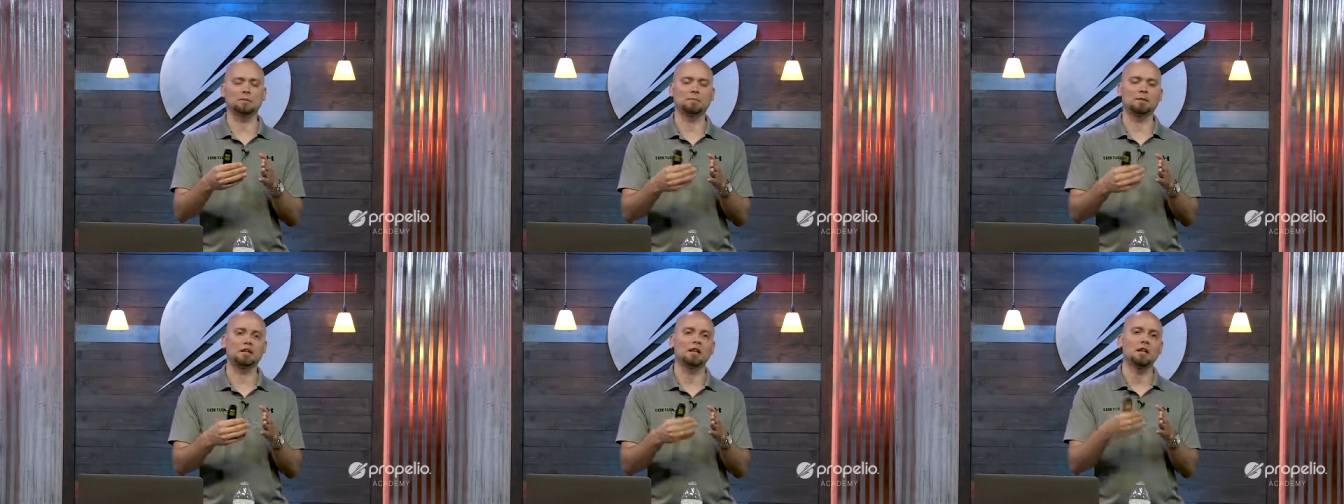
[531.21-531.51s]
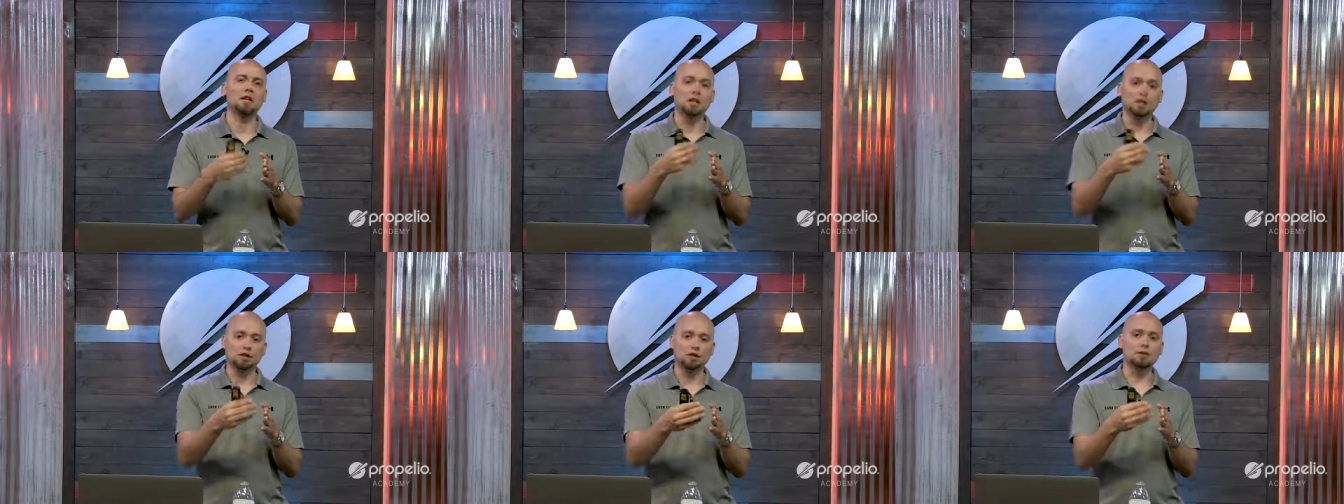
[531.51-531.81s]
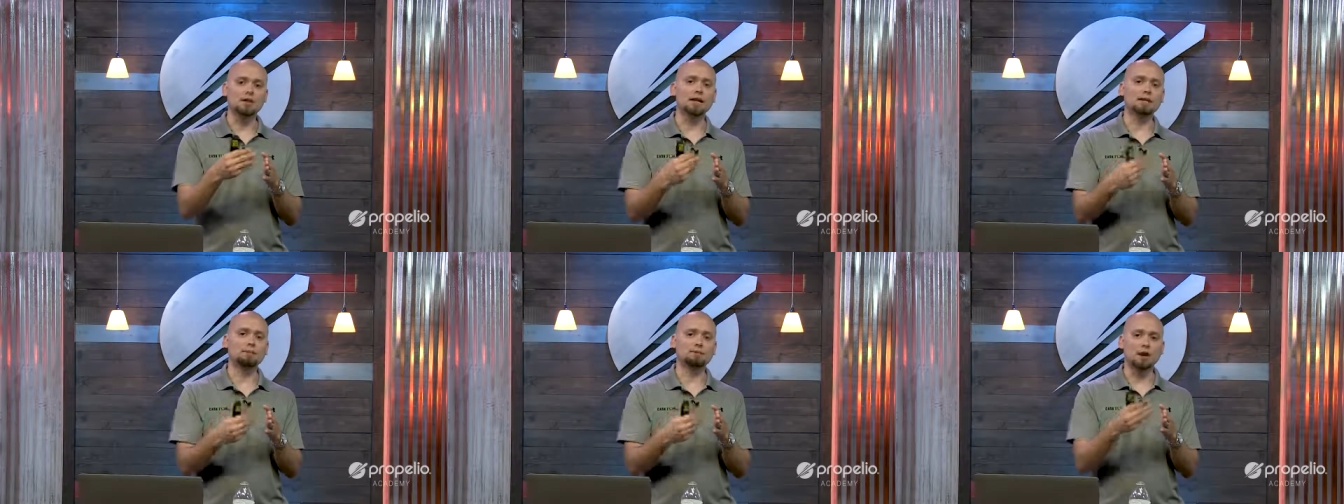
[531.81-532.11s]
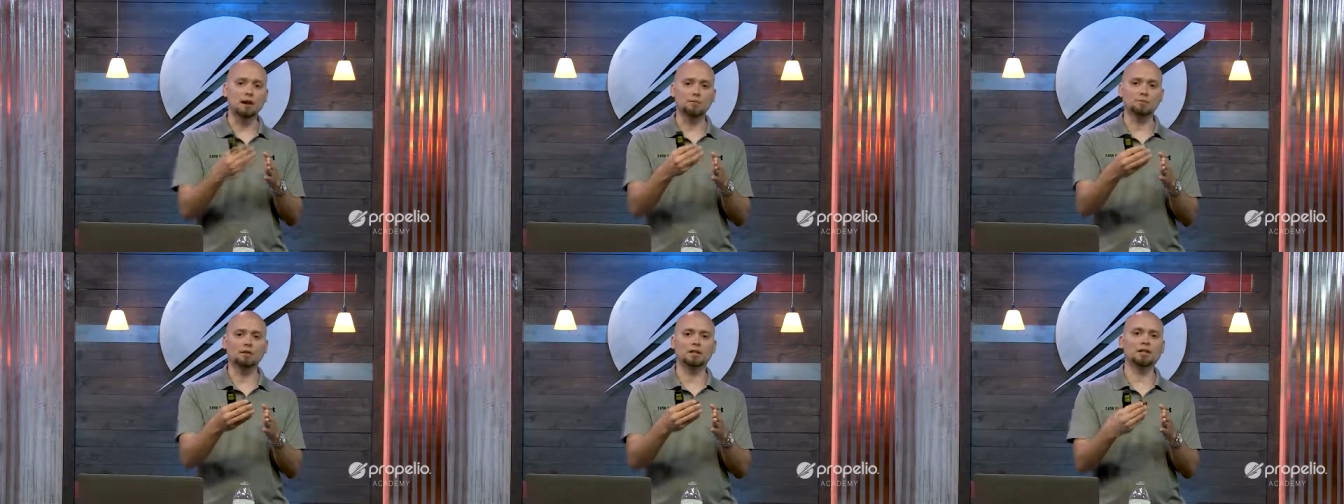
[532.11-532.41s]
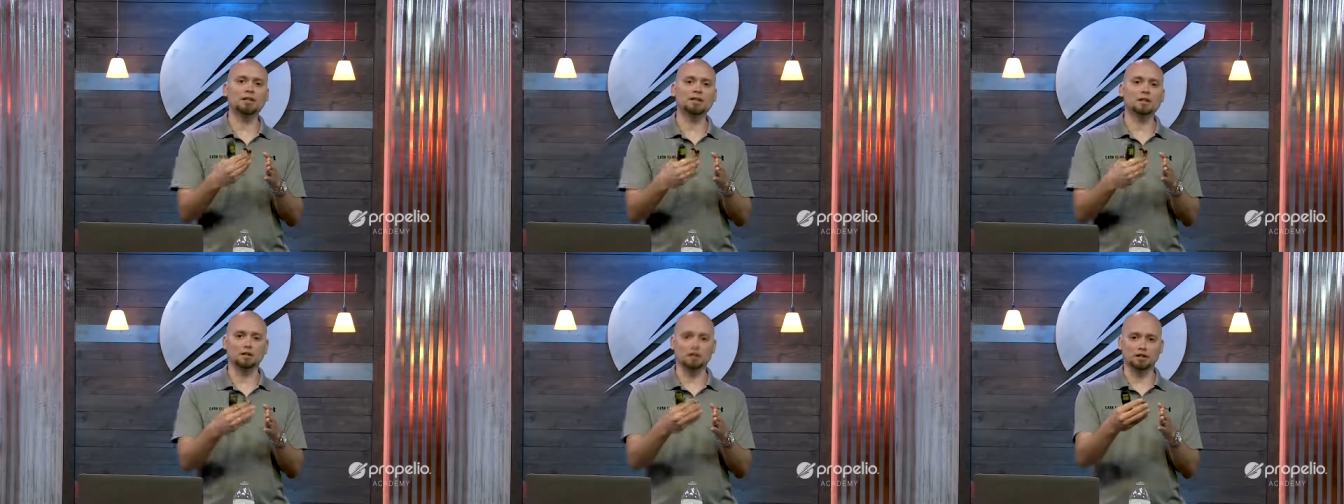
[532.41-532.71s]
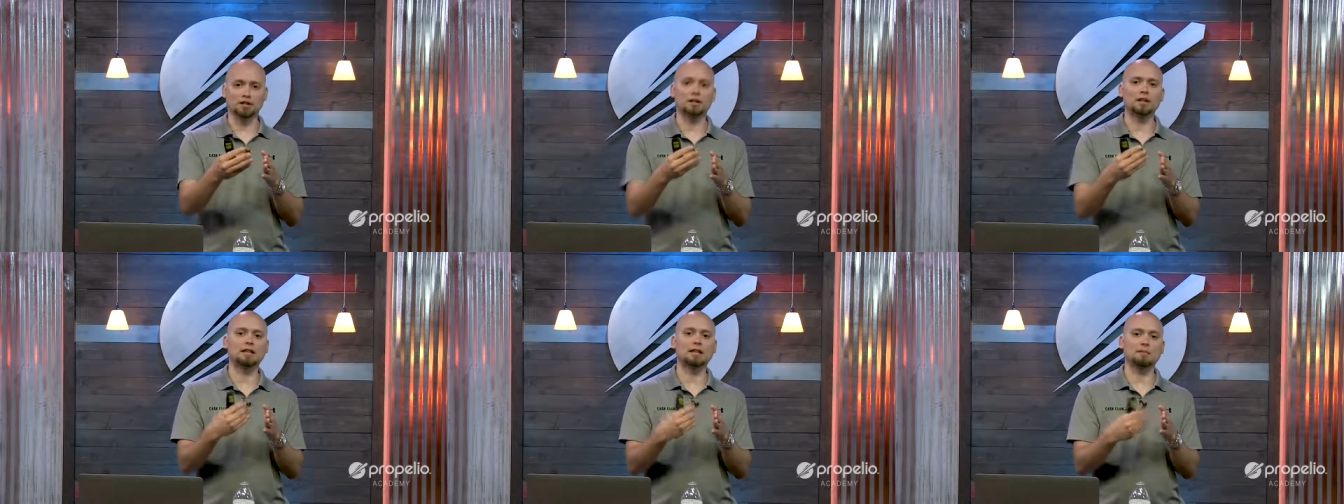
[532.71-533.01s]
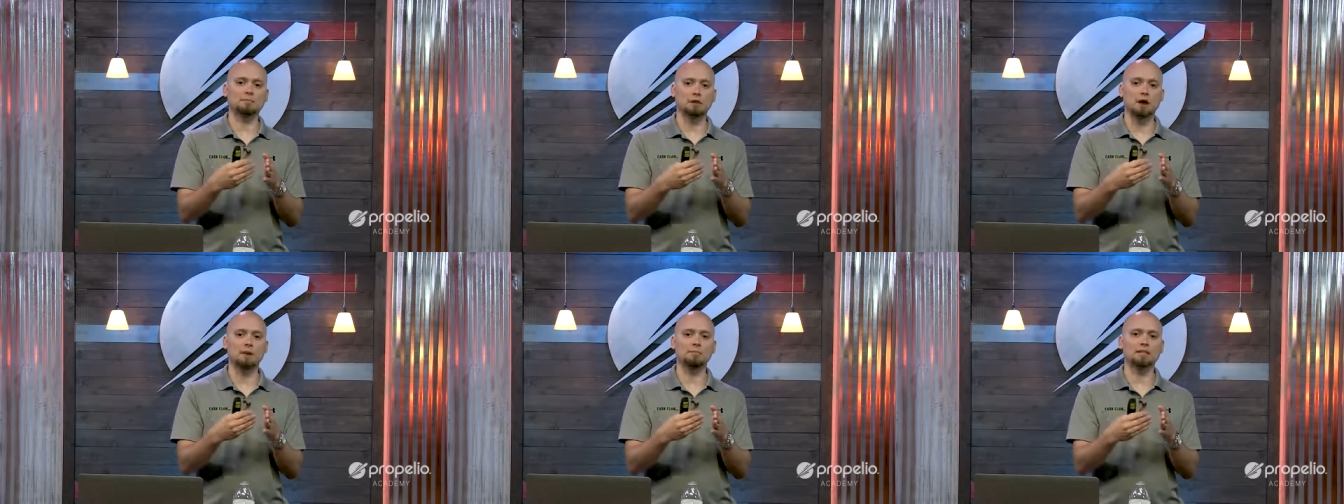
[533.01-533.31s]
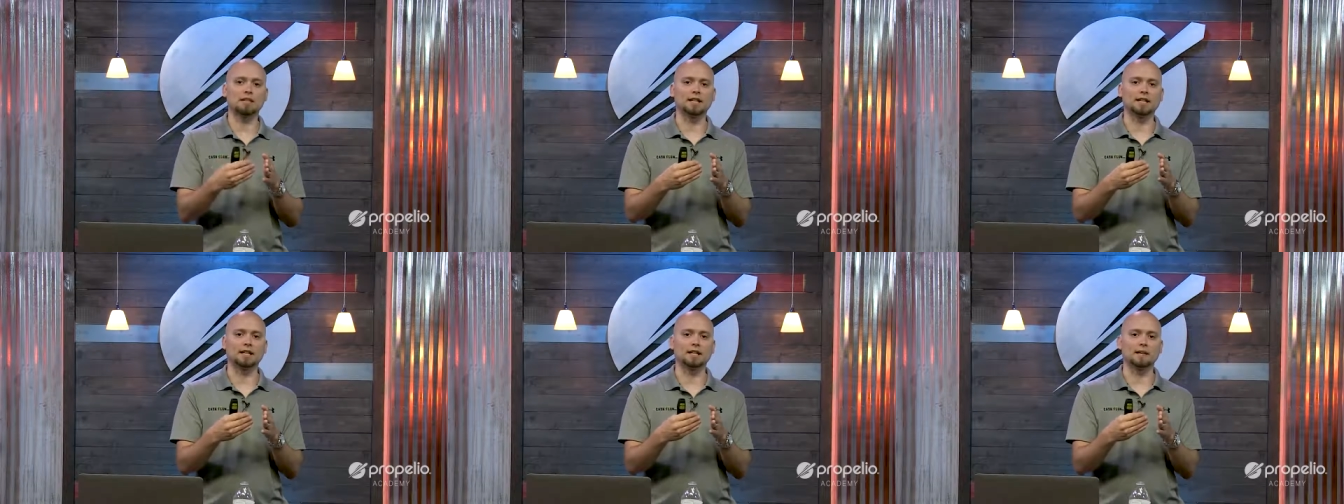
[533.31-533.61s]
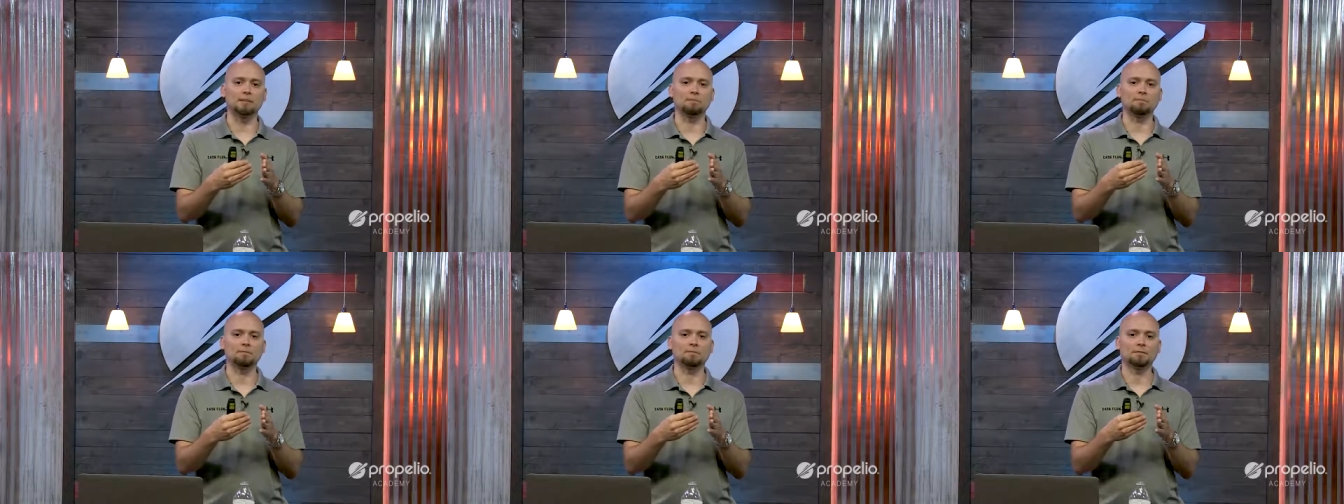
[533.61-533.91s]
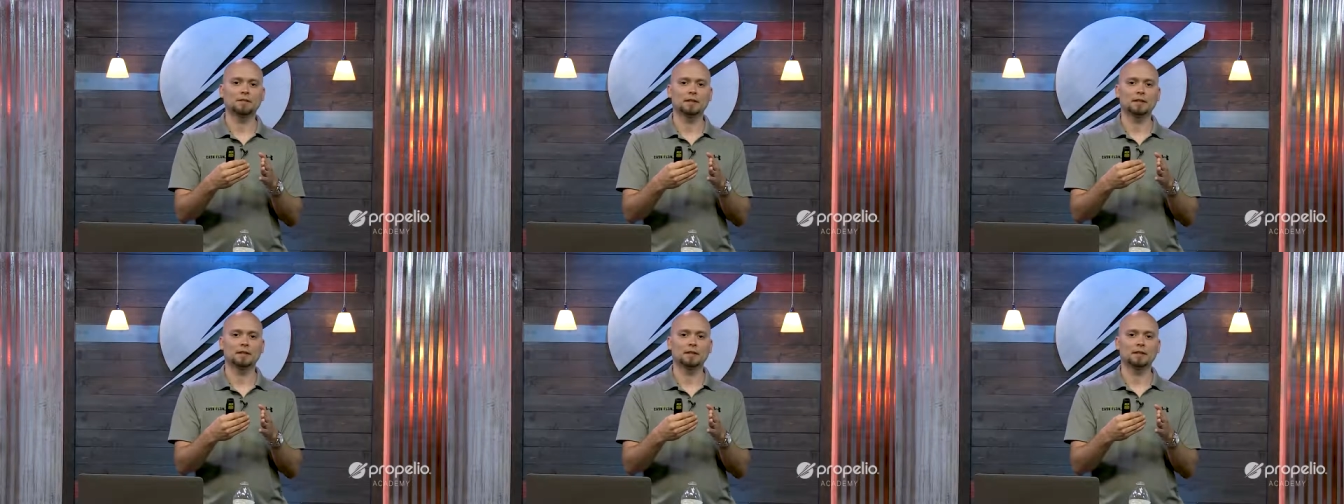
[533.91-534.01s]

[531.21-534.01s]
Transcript: but you get property or you get that property again,